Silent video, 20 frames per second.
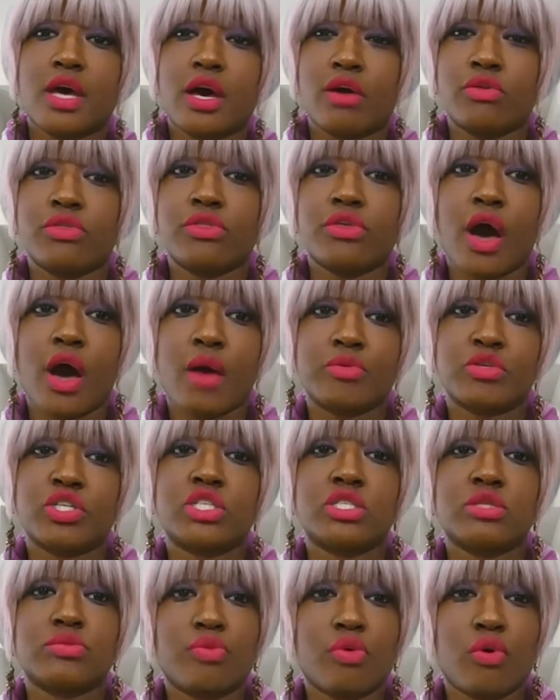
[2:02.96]
Health
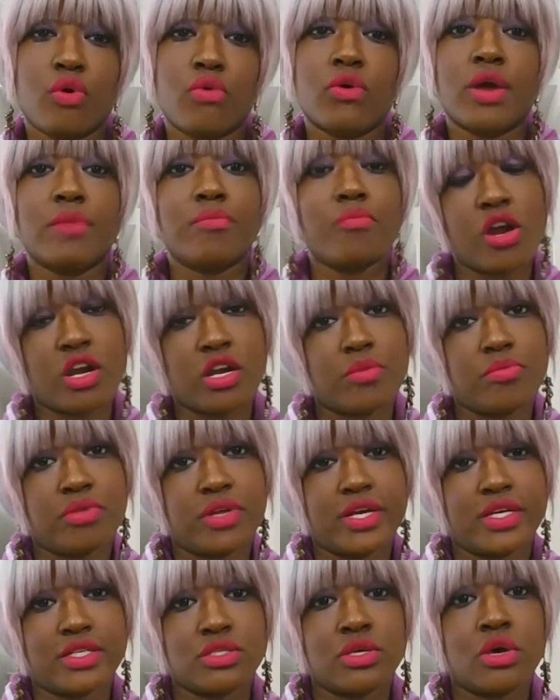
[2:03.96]
Options Program
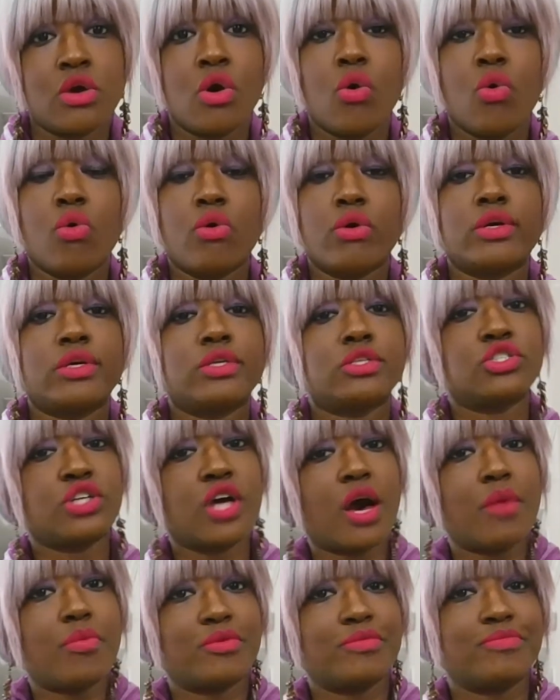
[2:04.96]
Marketplace, or
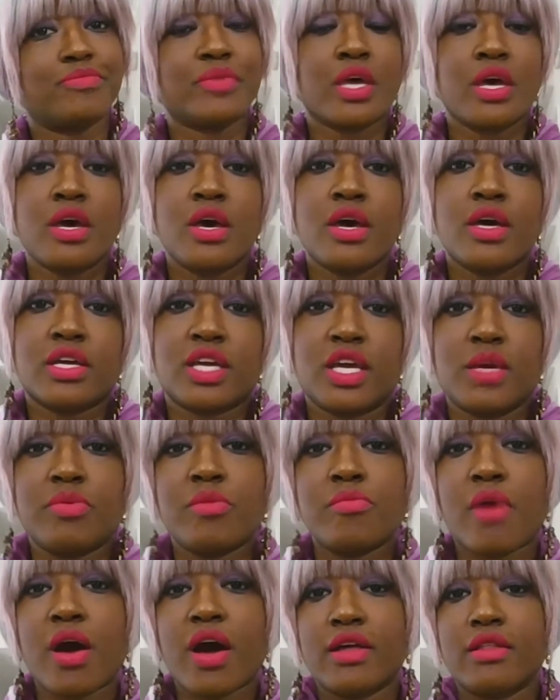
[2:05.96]
SHOP. Keep
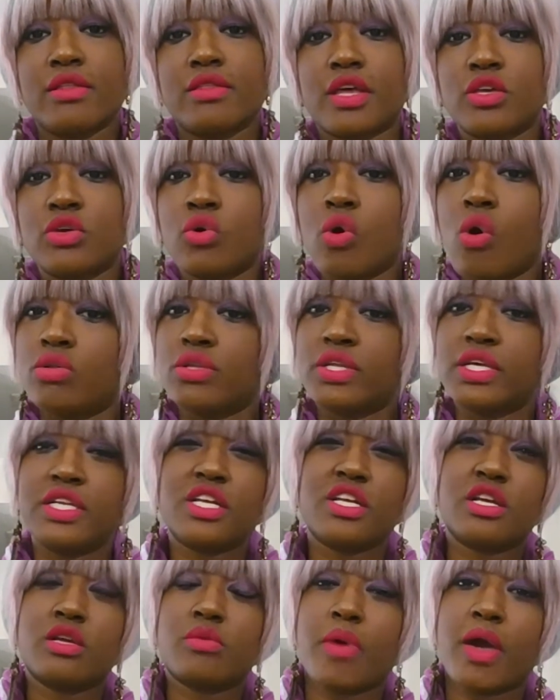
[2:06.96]
in mind that you only
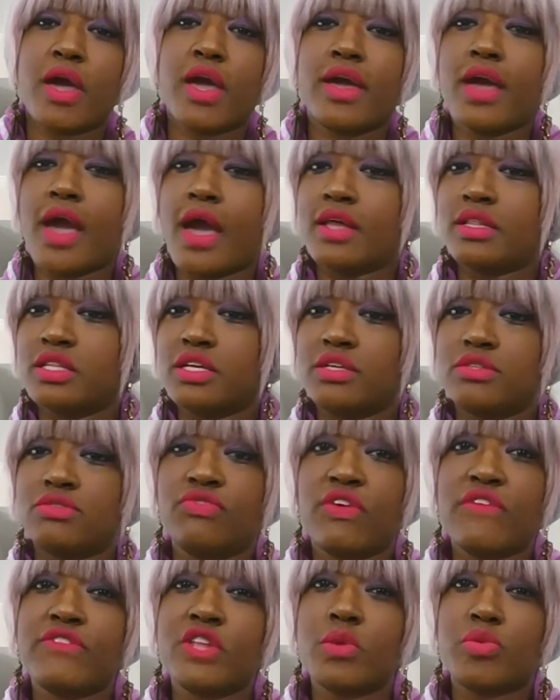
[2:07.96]
need to pay at
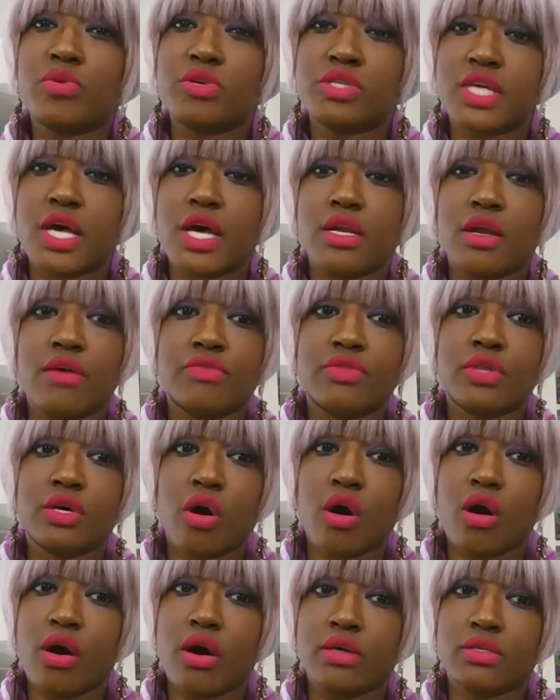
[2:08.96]
least 50% of the
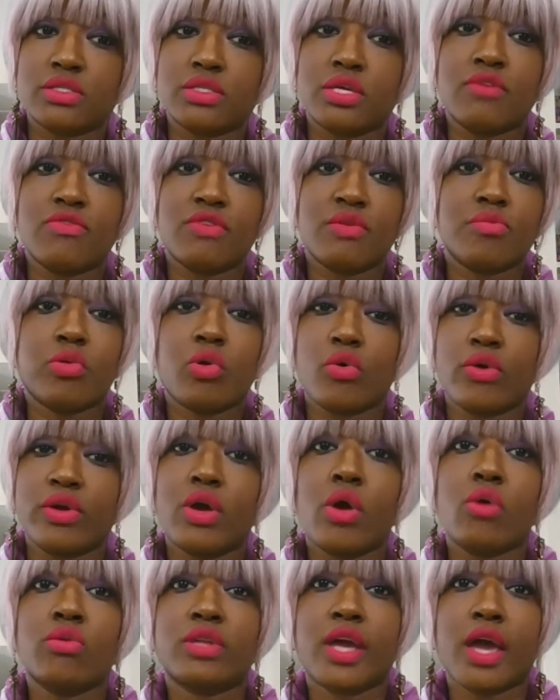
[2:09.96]
cost of
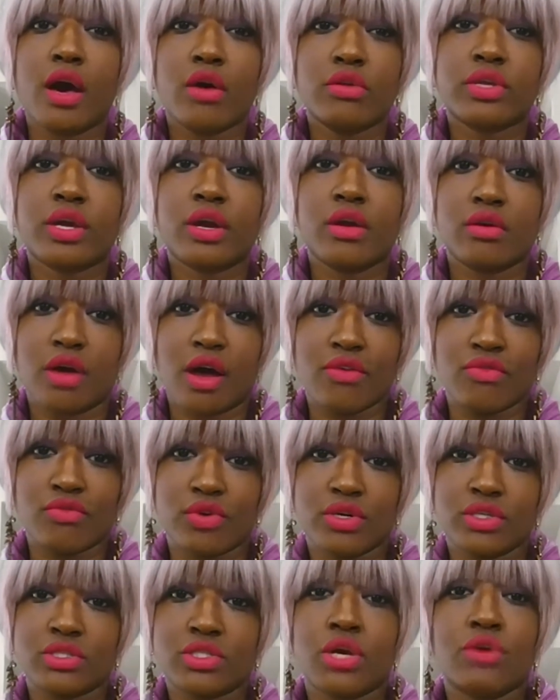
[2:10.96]
employee-only healthcare
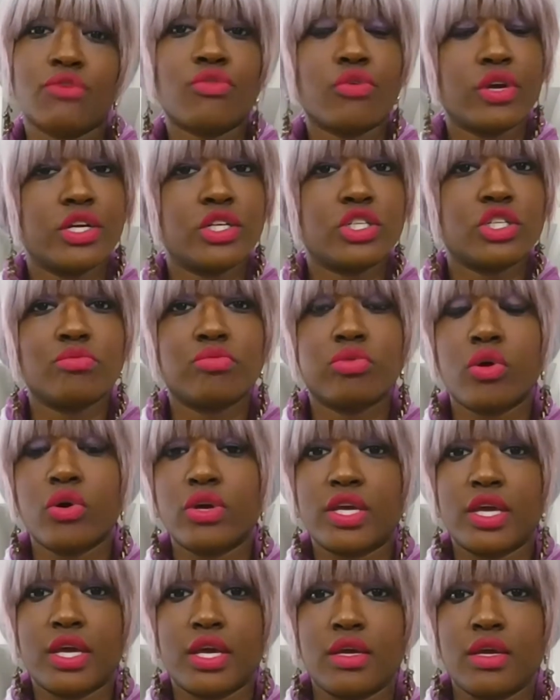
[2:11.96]
coverage for each
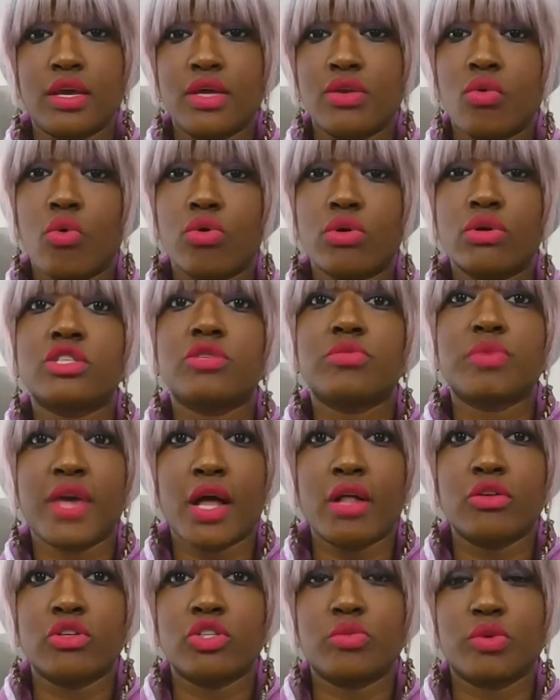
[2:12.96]
employee in order to be
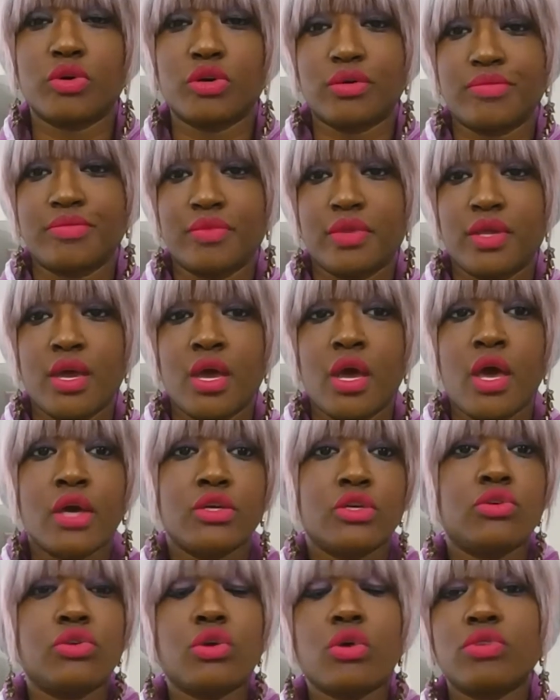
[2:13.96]
eligible.
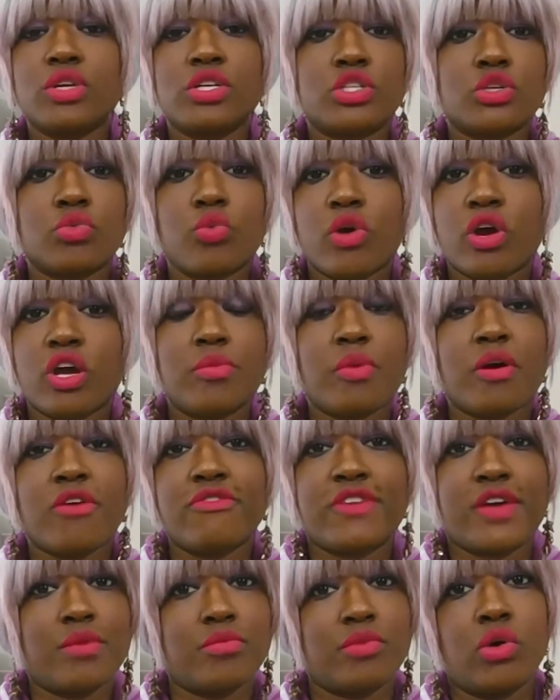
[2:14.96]
You don't need to worry
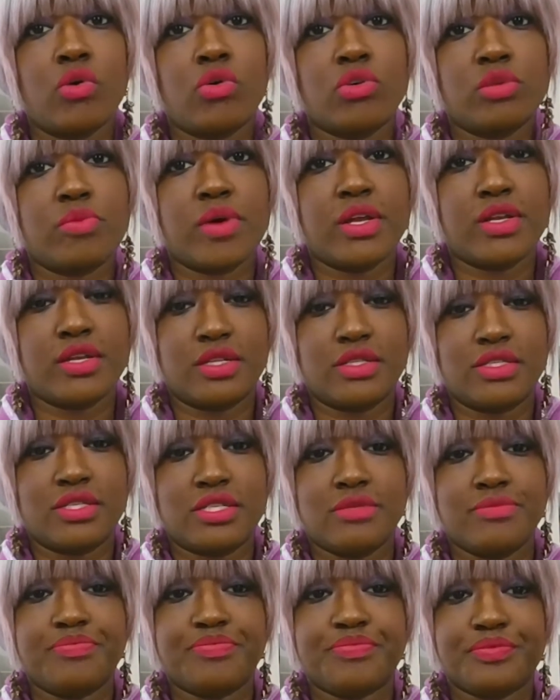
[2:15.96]
about family or
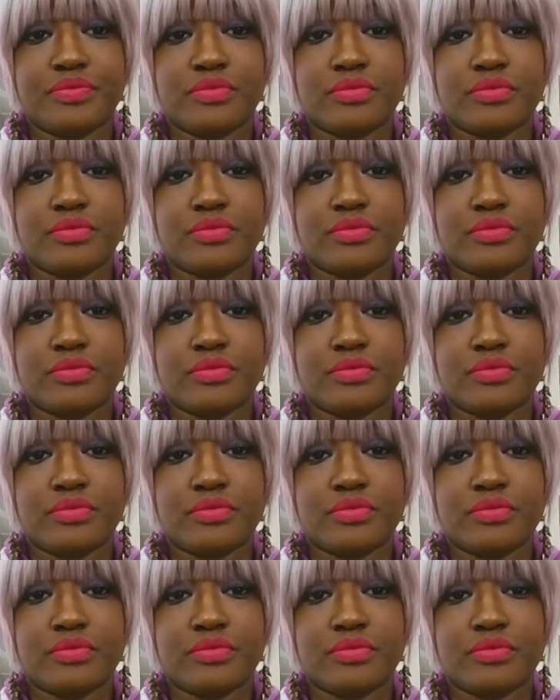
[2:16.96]
dependents.